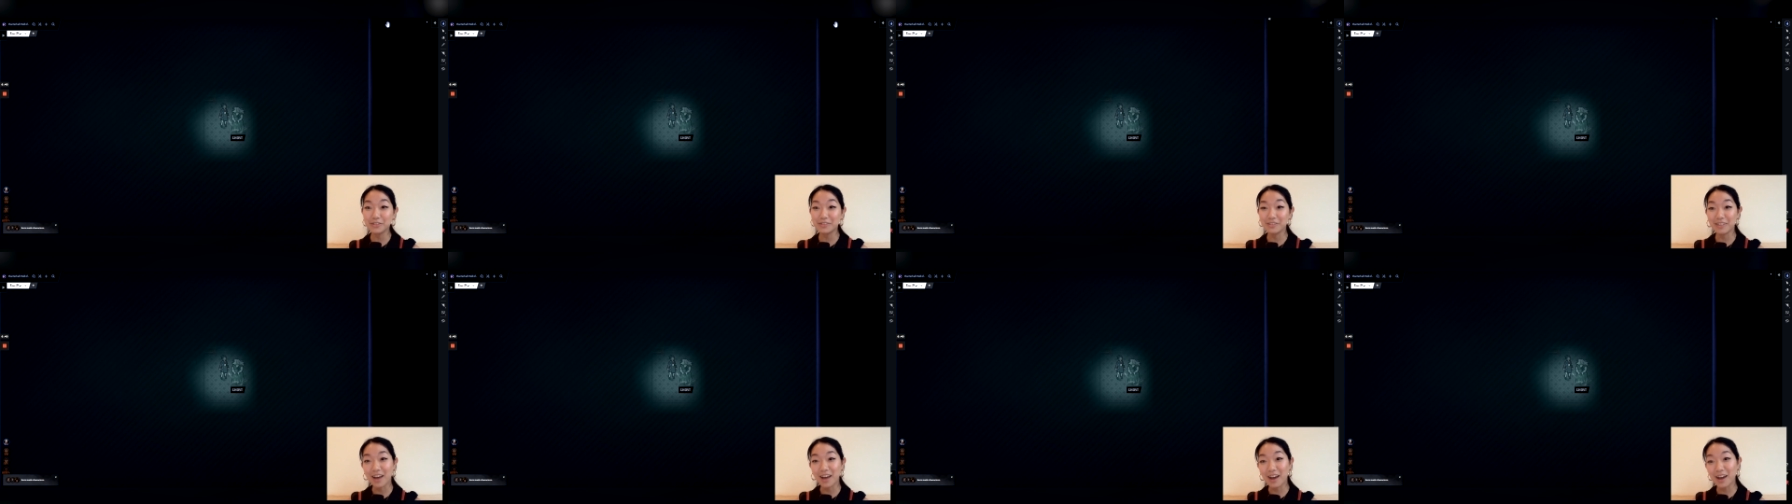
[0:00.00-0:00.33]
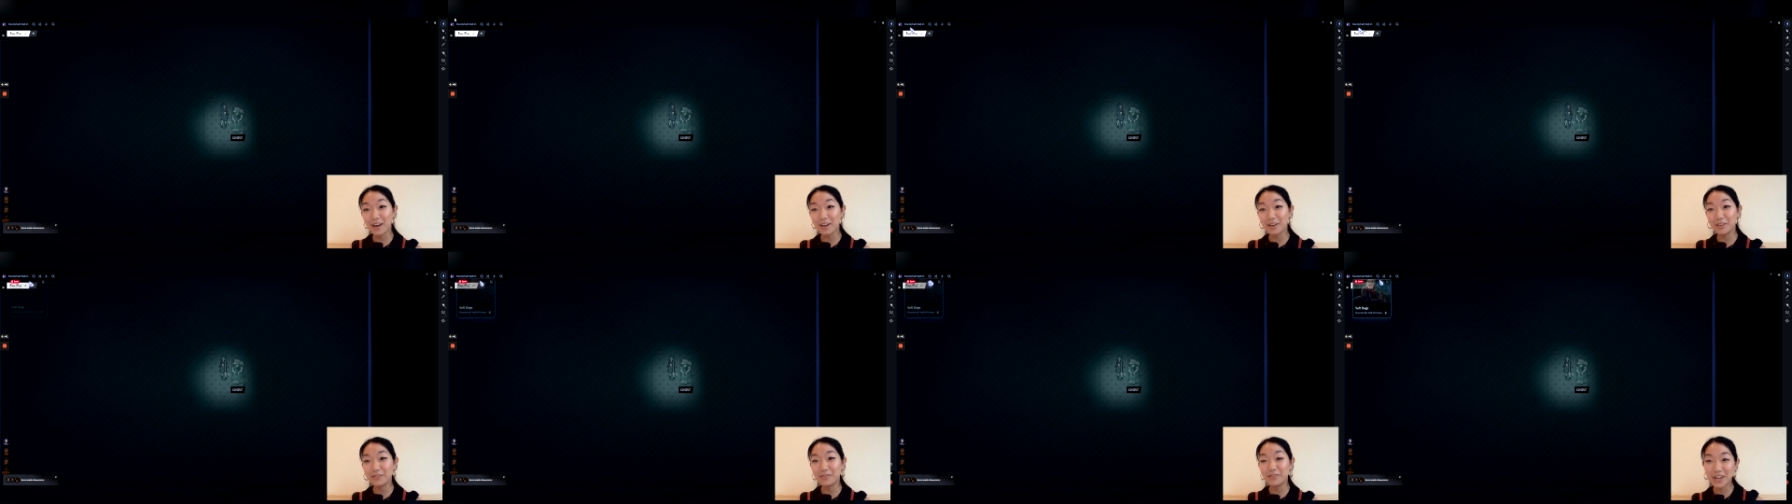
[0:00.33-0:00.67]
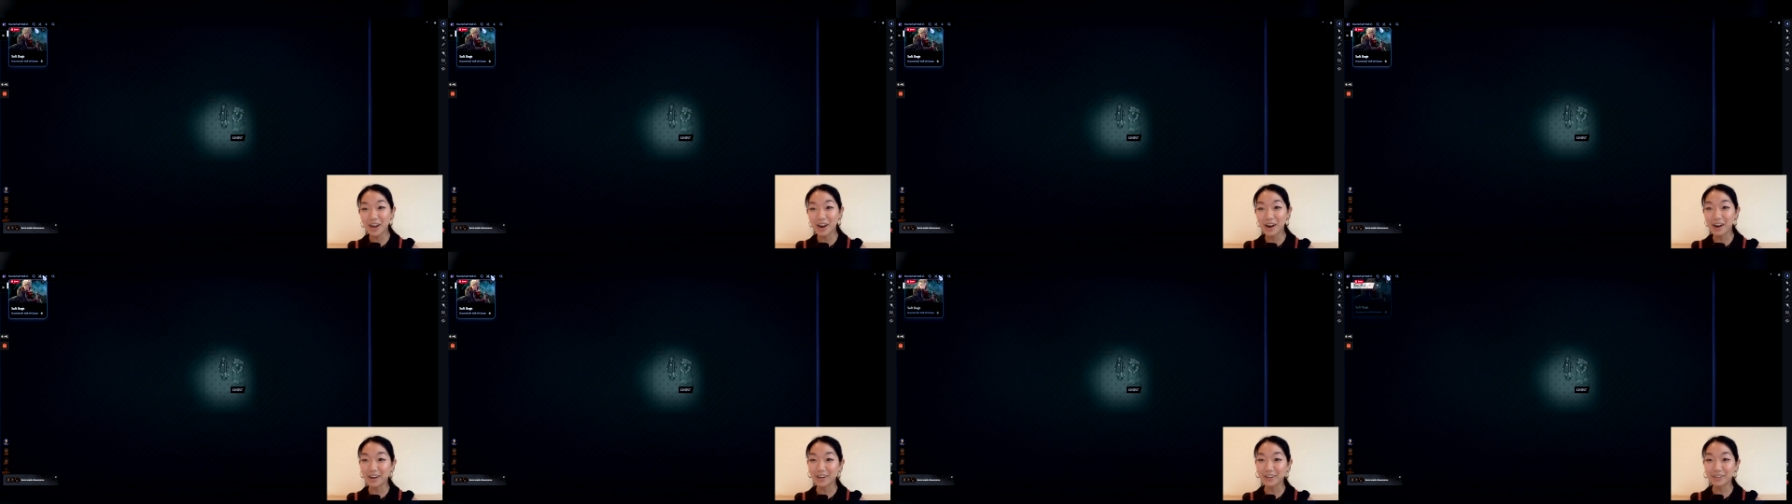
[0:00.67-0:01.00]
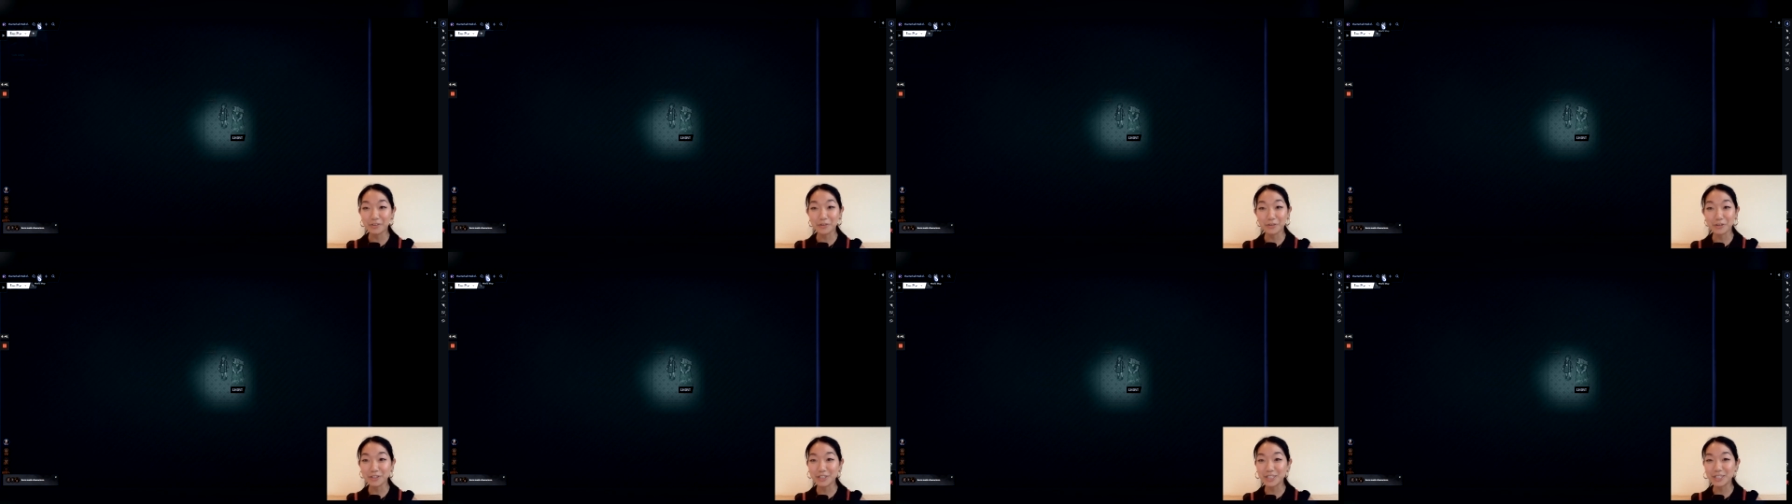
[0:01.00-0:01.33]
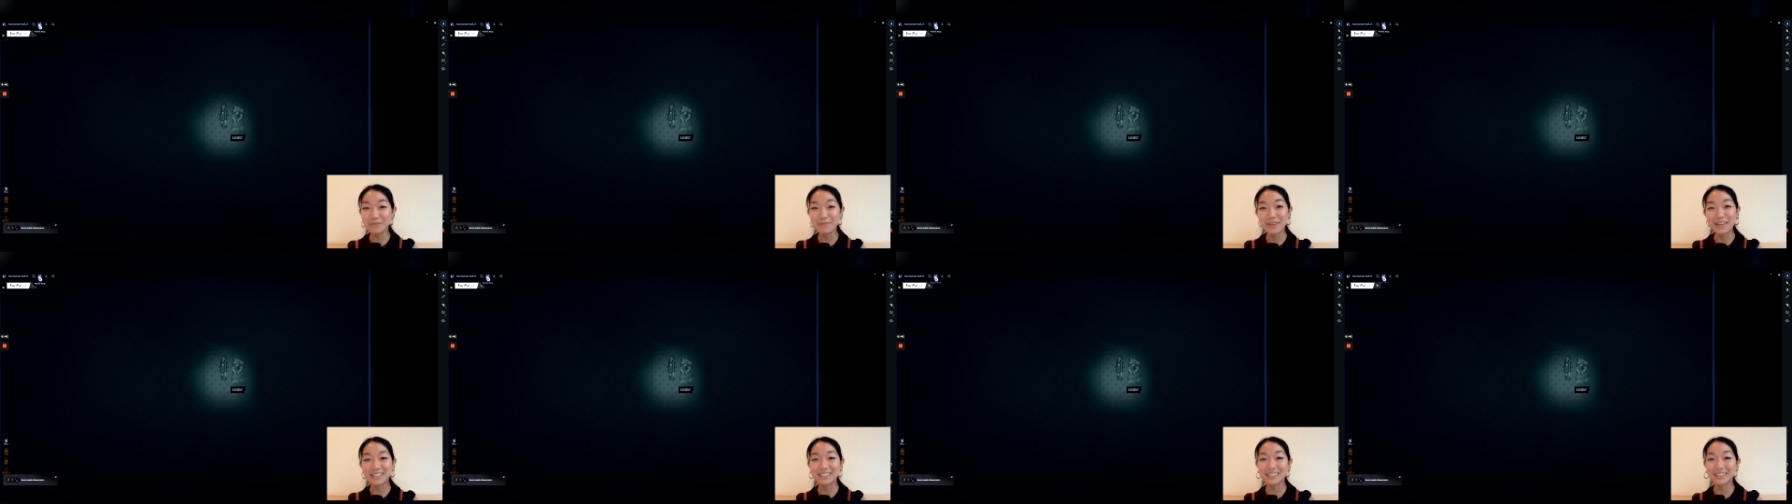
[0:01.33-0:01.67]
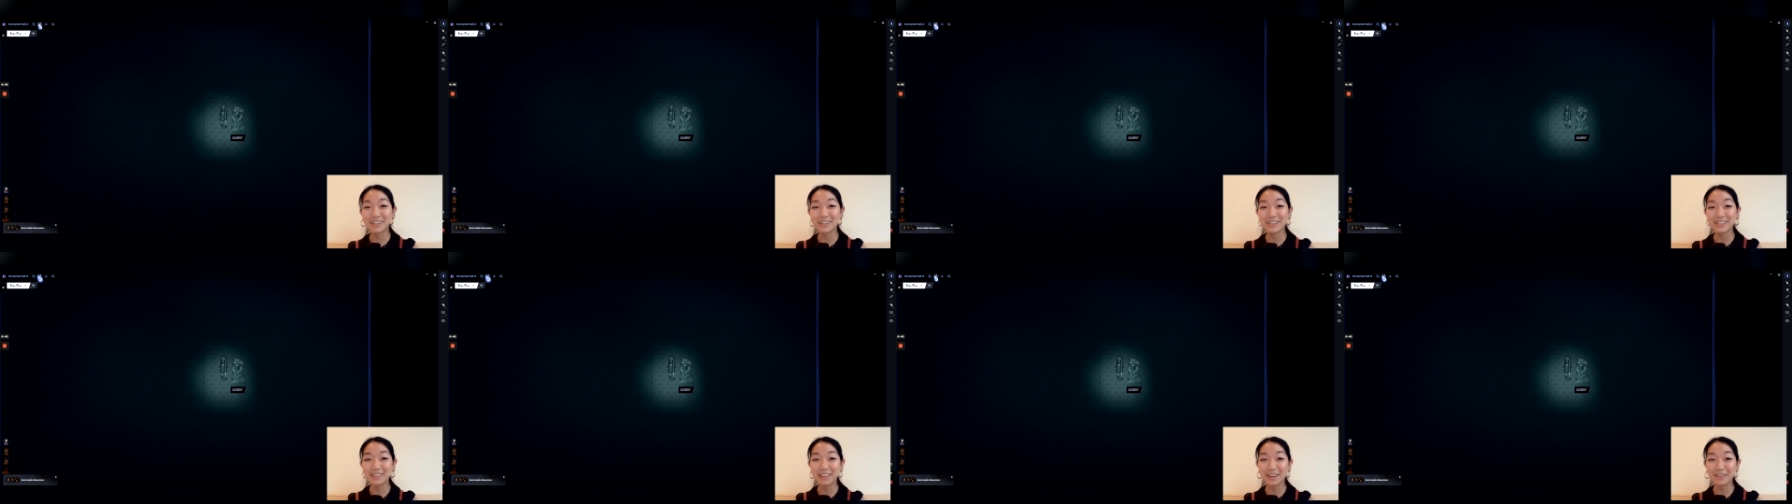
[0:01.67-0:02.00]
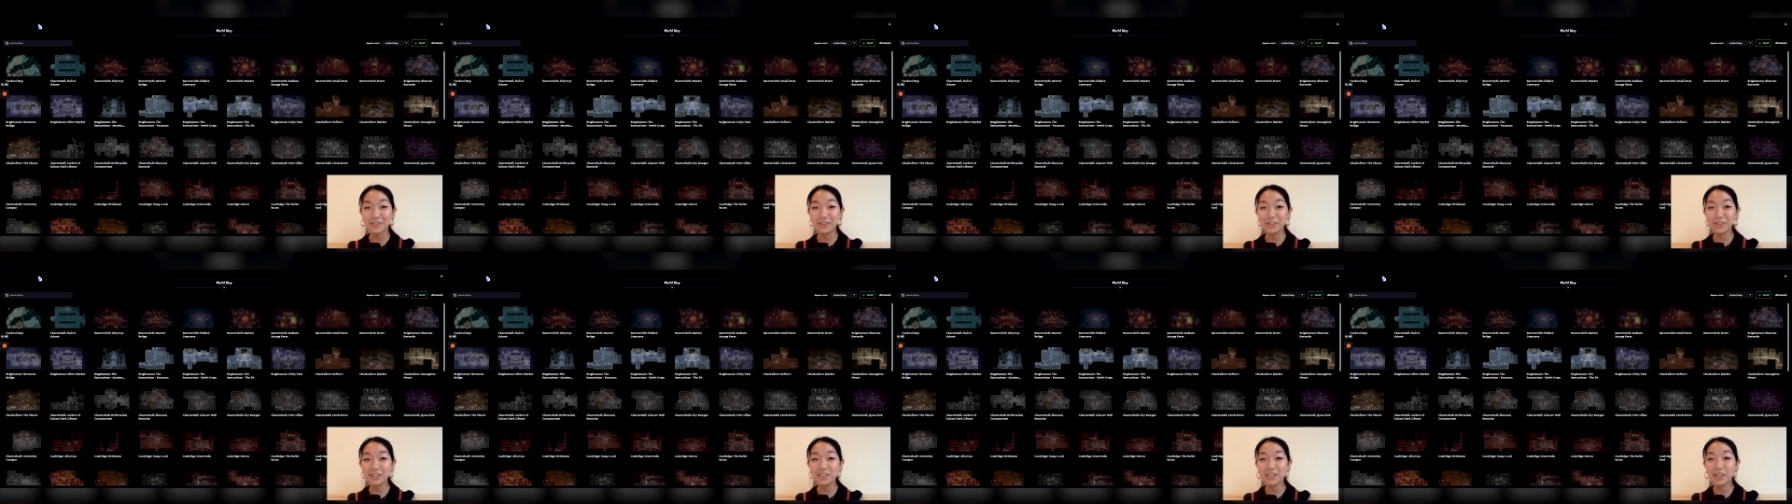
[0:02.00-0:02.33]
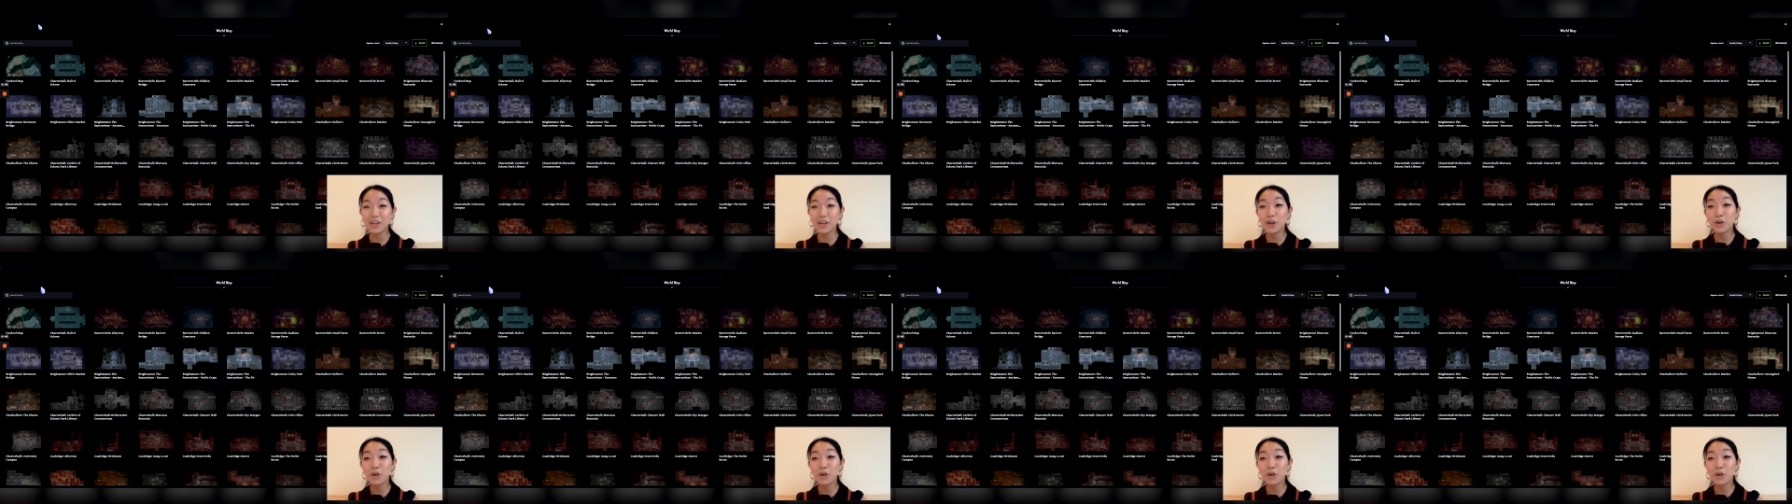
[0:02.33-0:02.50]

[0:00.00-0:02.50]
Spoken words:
love our gorgeous pixel art levels,